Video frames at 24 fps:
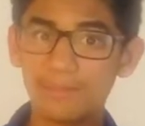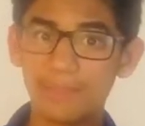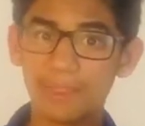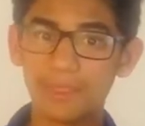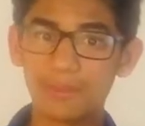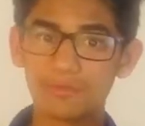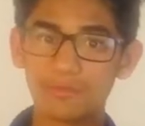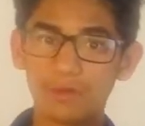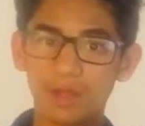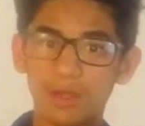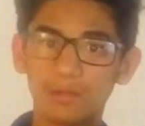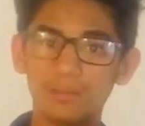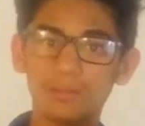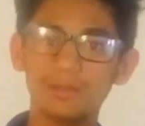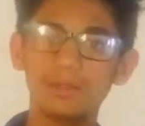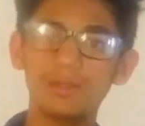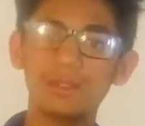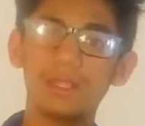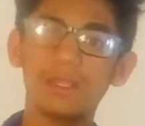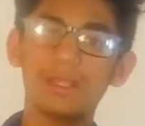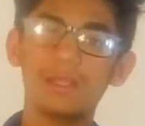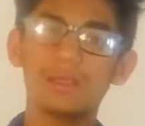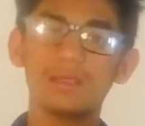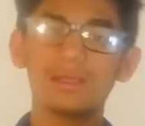Robert
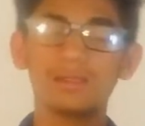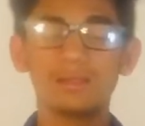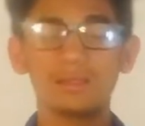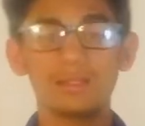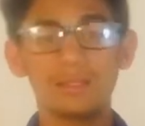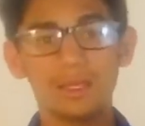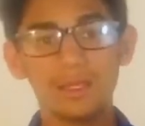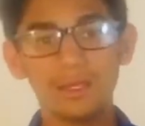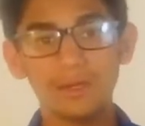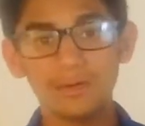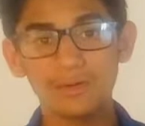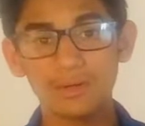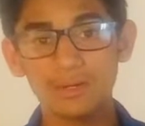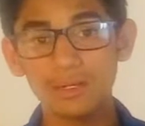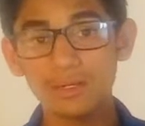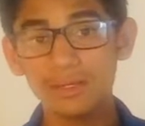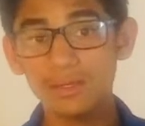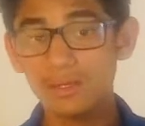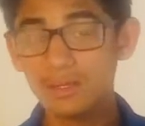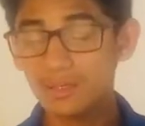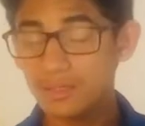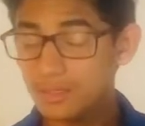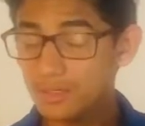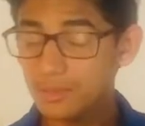and
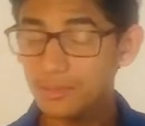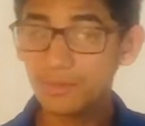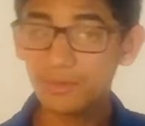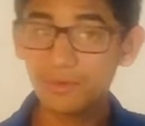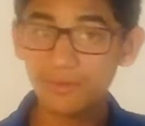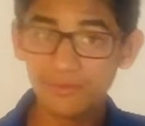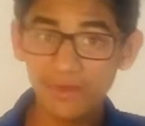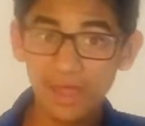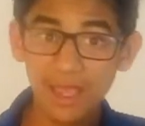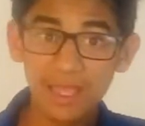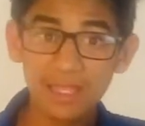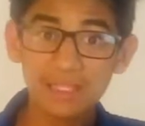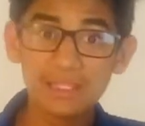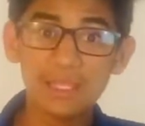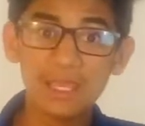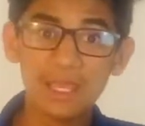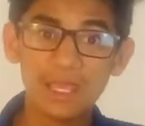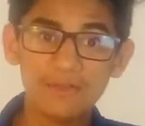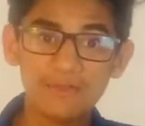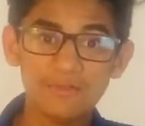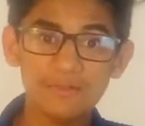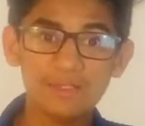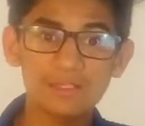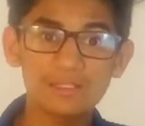Harry, could provide the
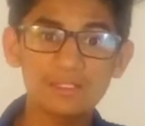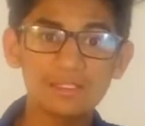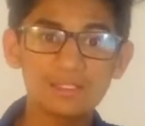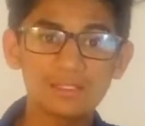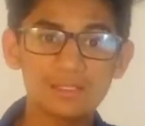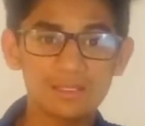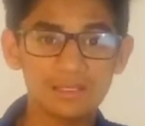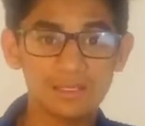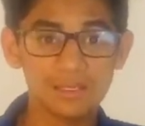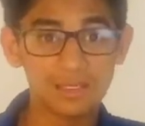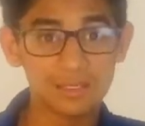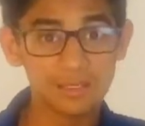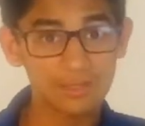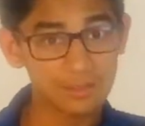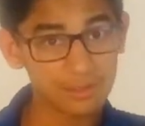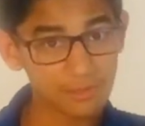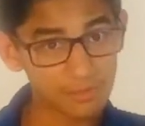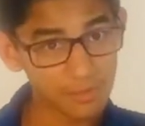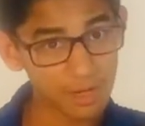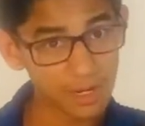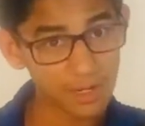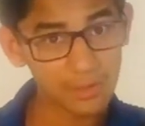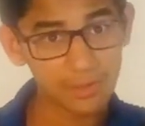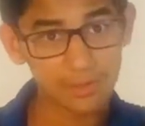evidence
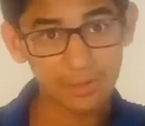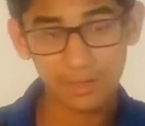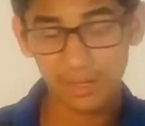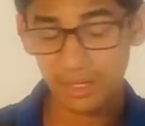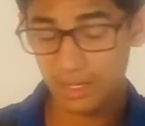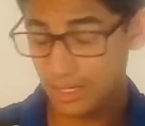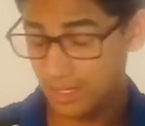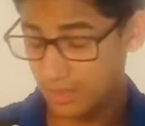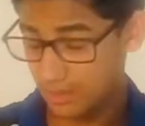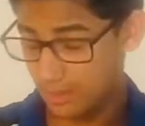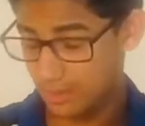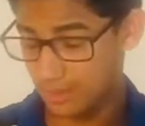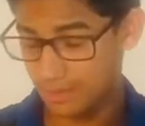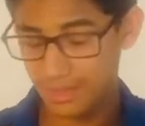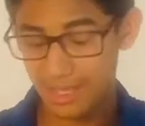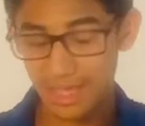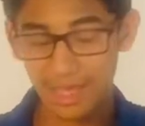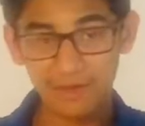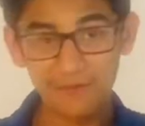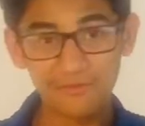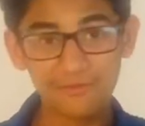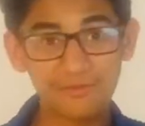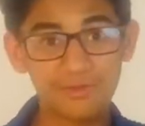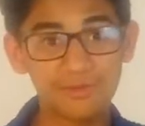
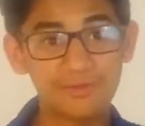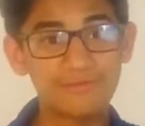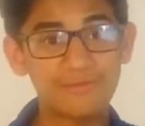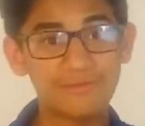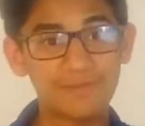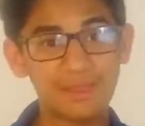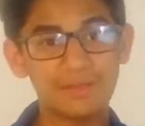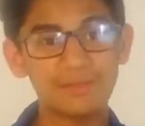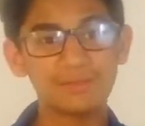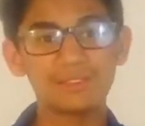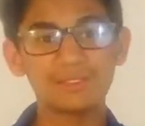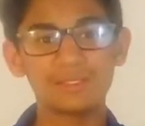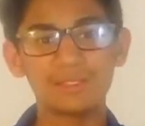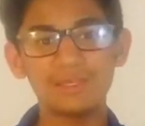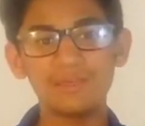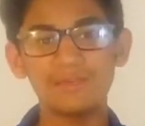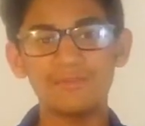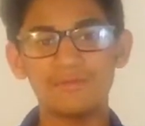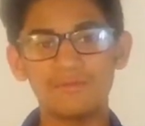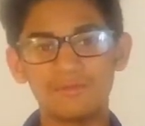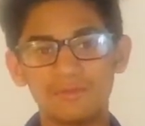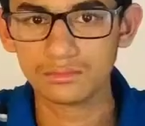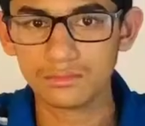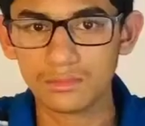Alfred failed to
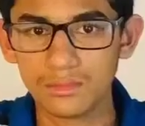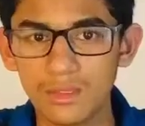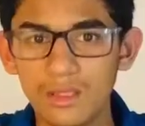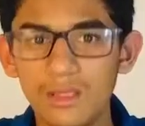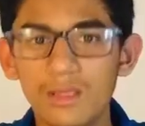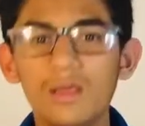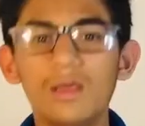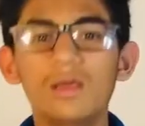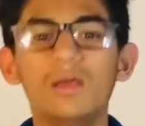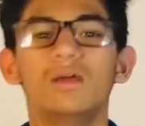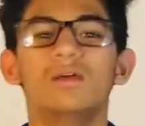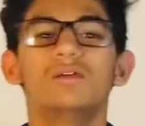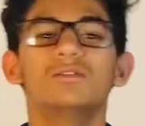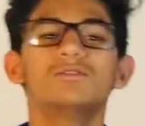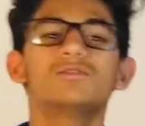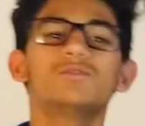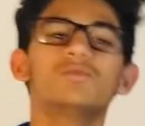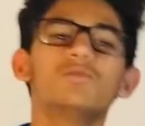give. So